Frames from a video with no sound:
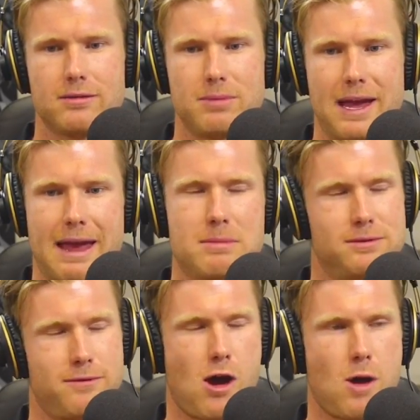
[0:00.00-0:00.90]
Black Caps
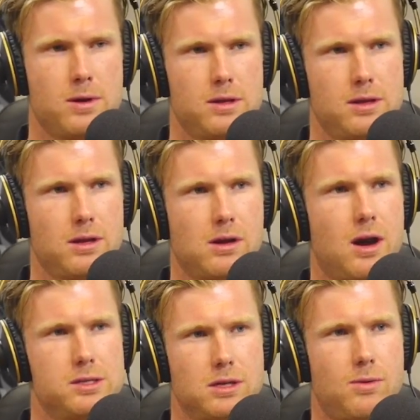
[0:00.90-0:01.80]
environment, the
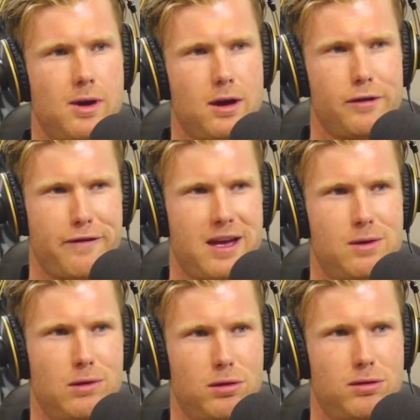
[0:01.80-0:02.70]
guys are quite au fait
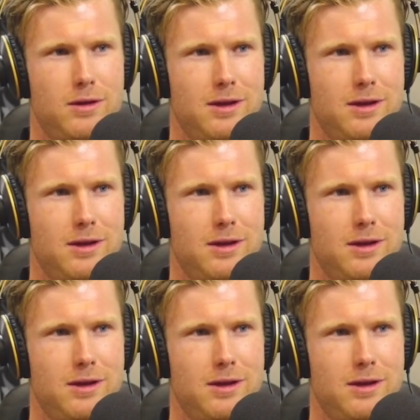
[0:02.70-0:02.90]
with